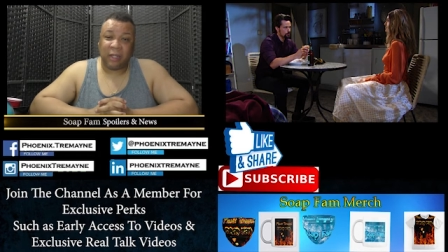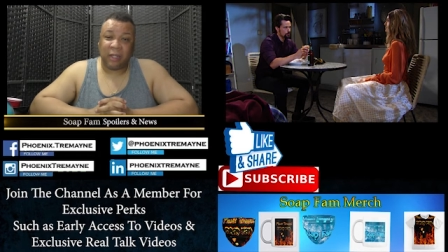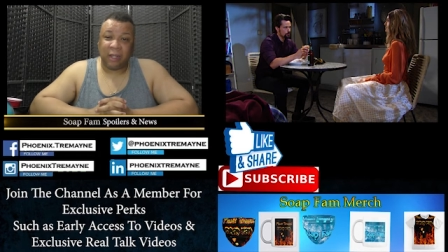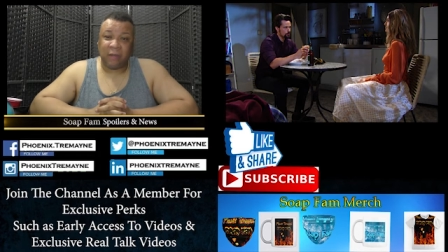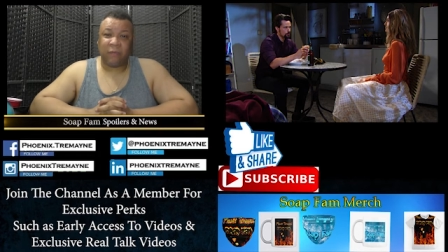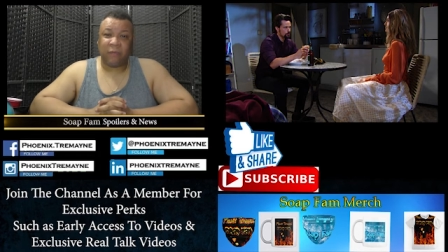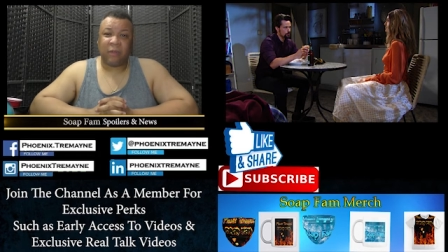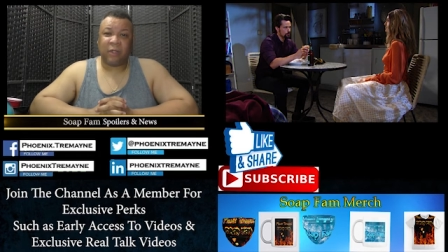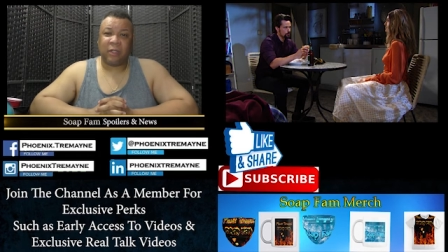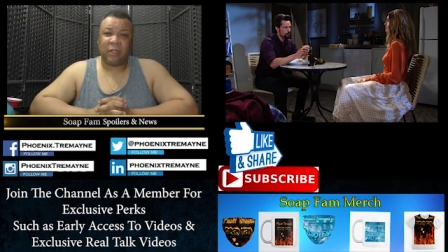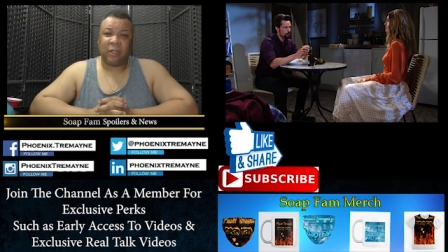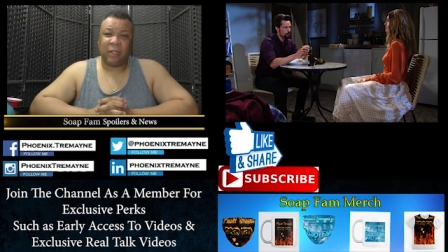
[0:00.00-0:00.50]
Get
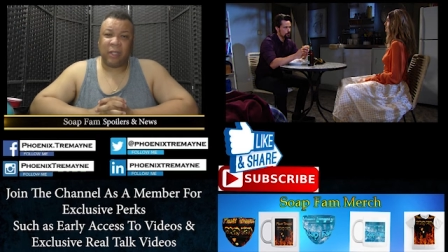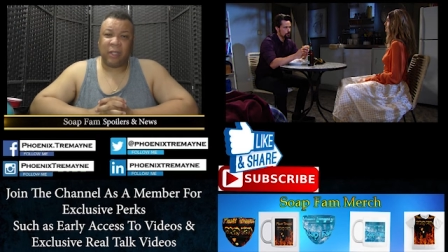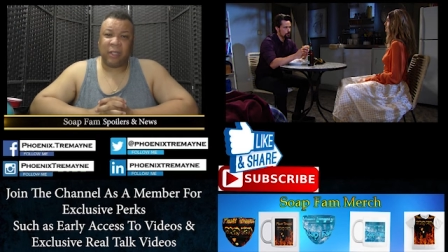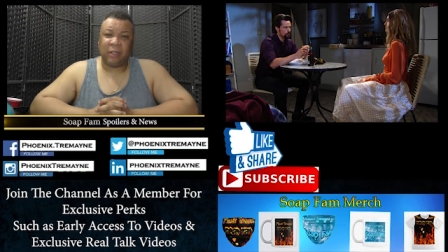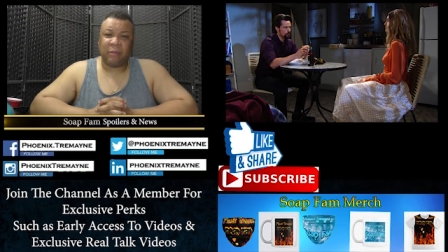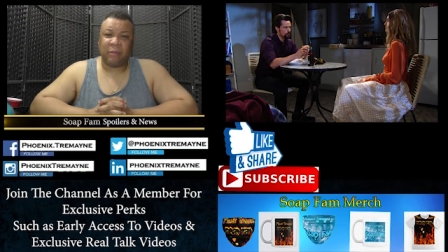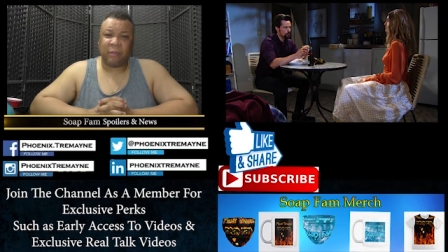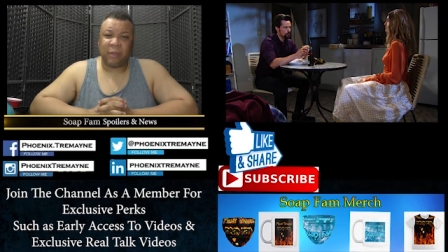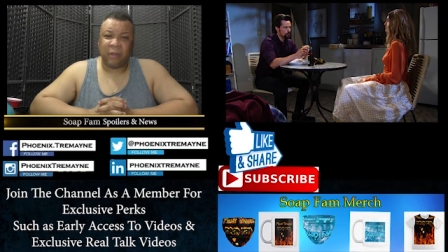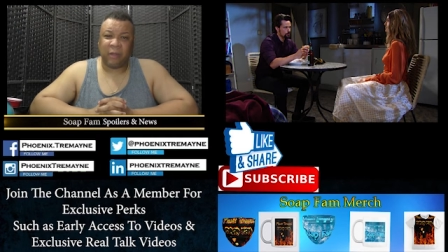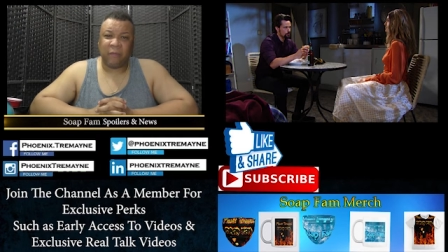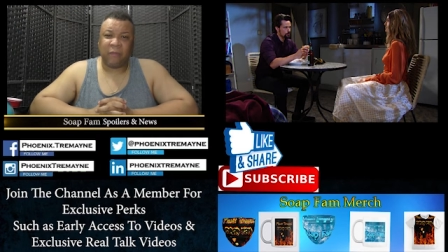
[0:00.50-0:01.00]
rid of
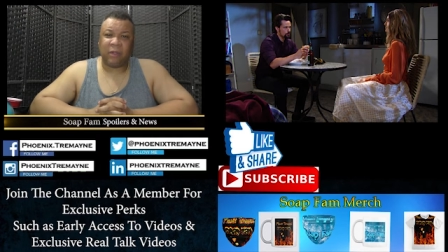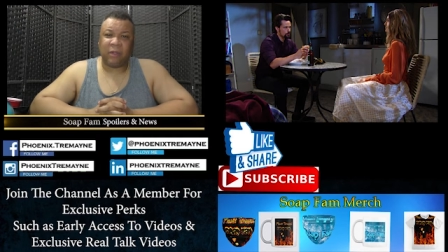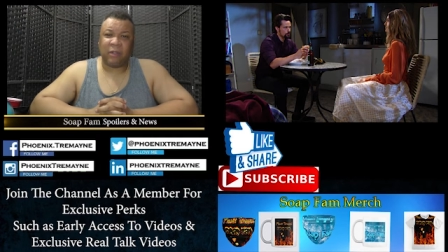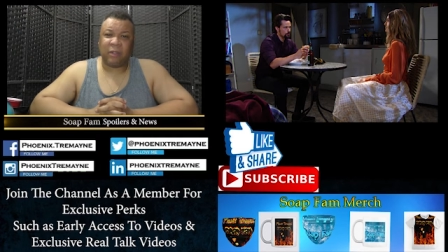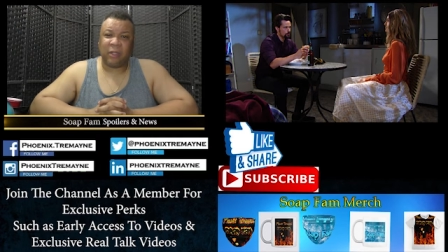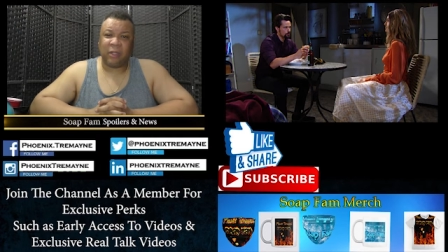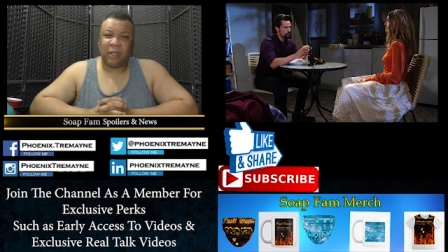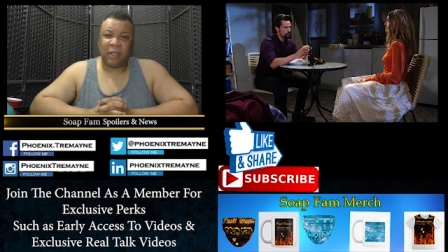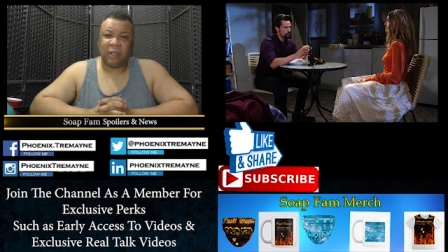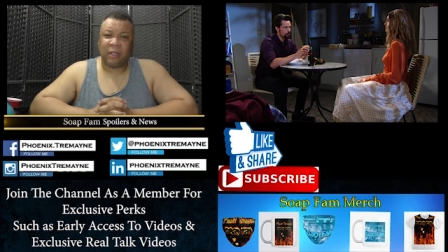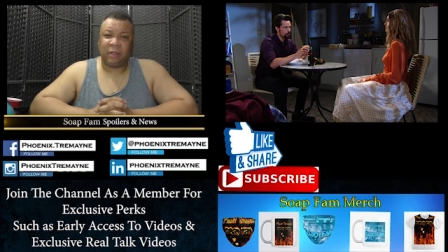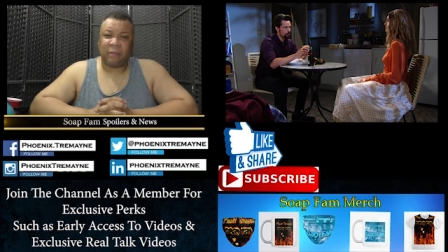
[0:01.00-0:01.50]
Liam, get rid of
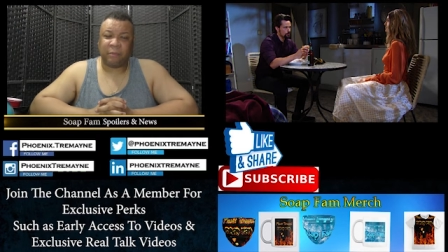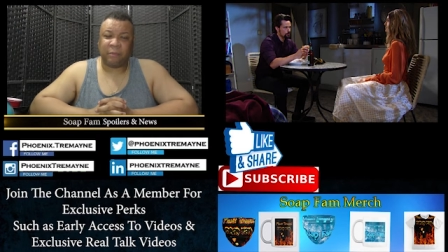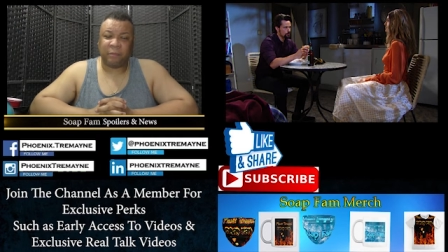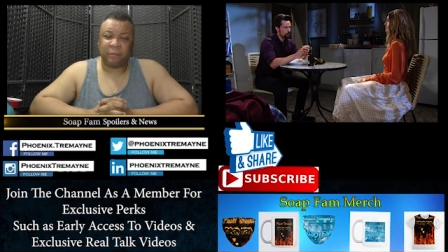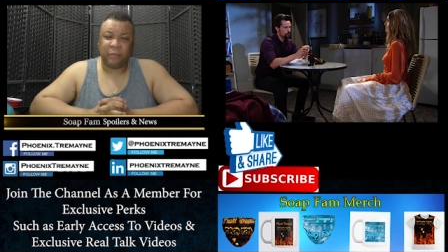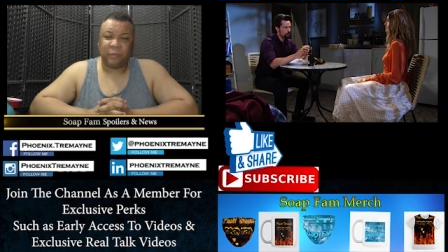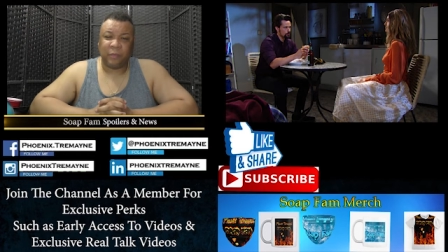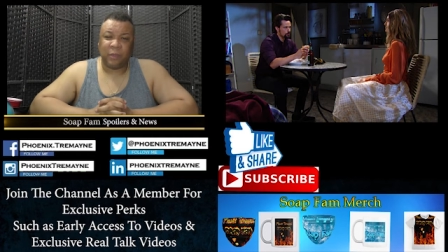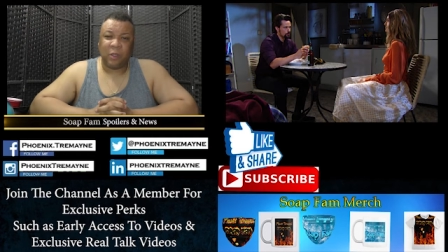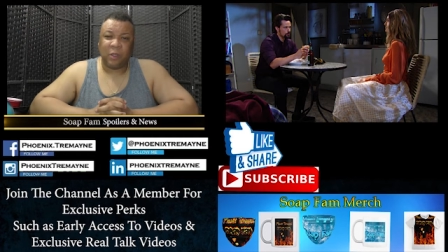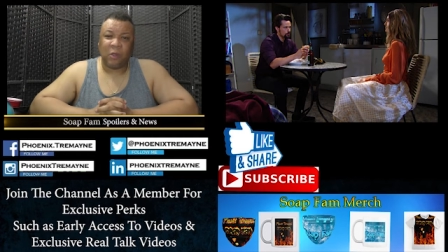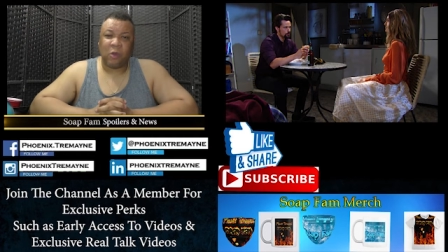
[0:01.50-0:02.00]
Liam.
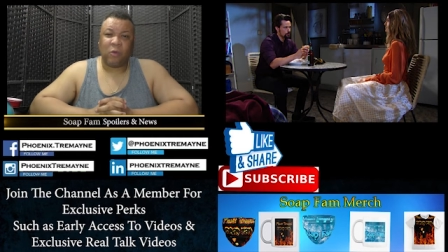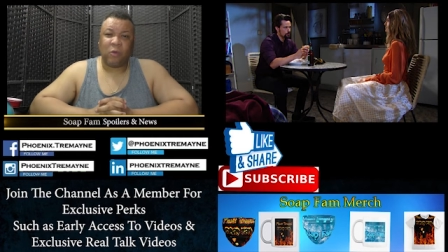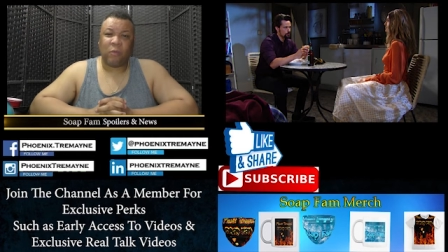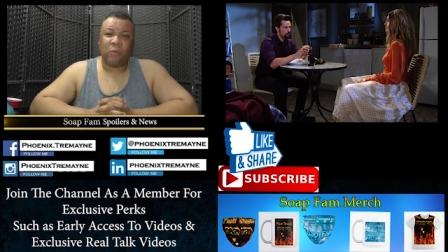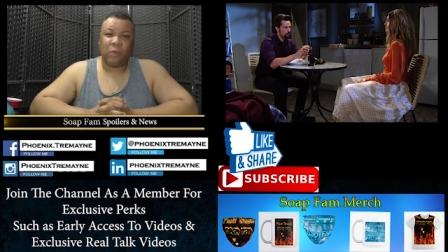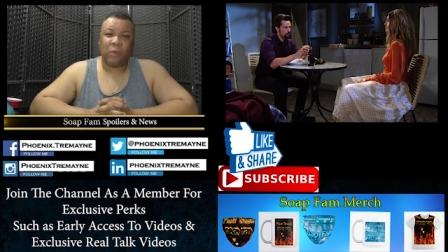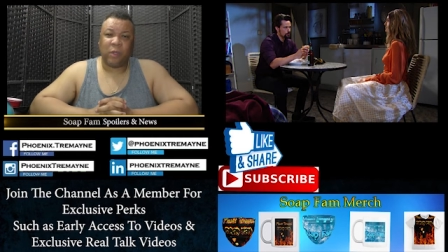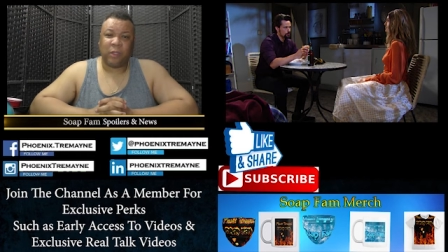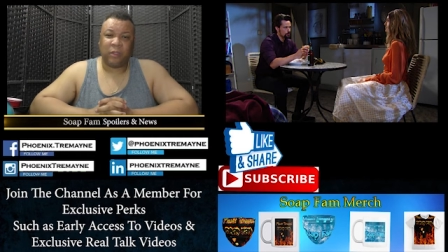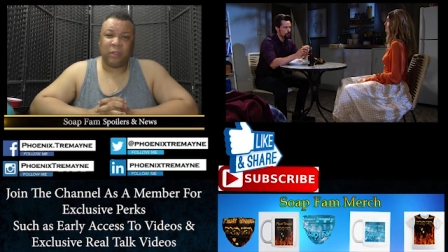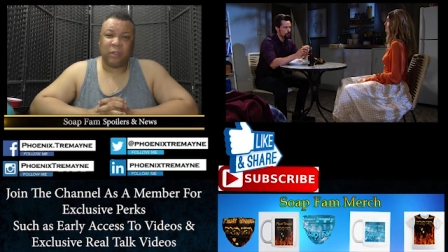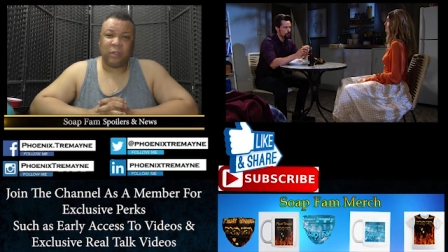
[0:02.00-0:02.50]
Hope
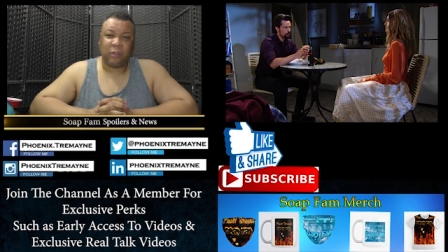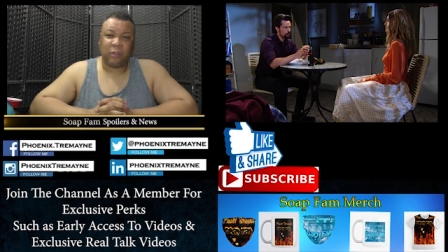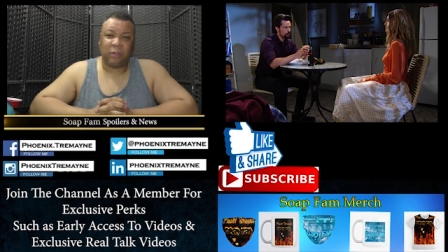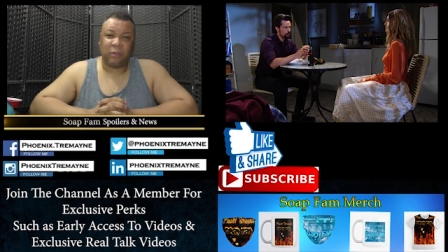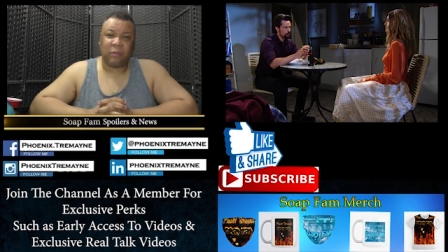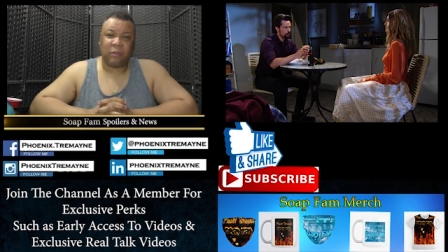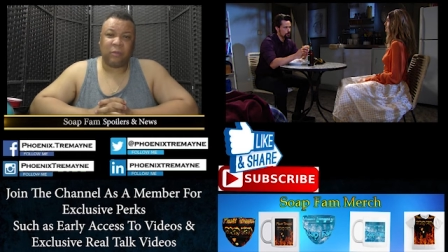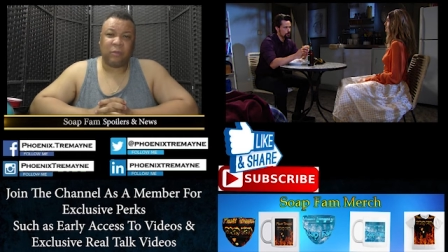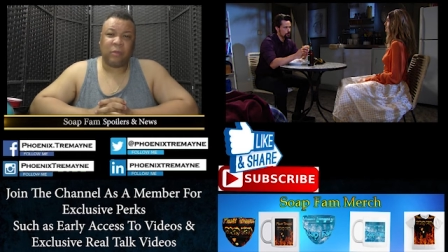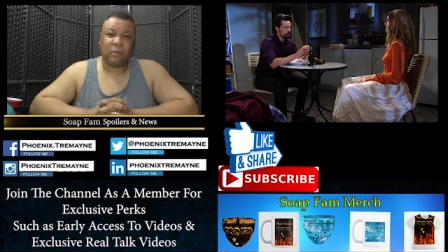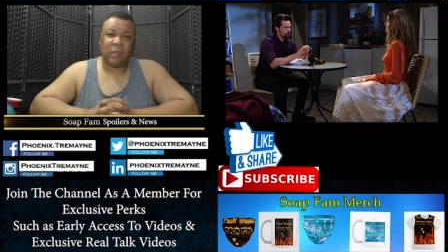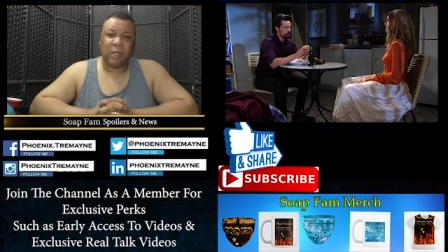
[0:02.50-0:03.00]
wants
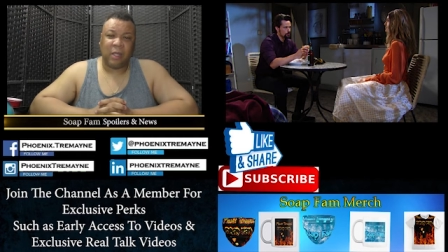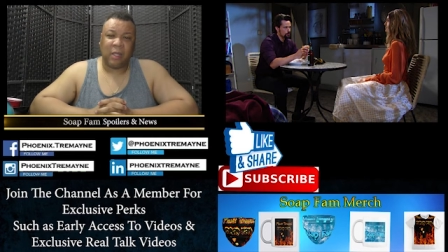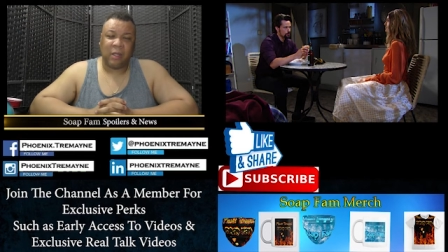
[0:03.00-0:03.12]
you.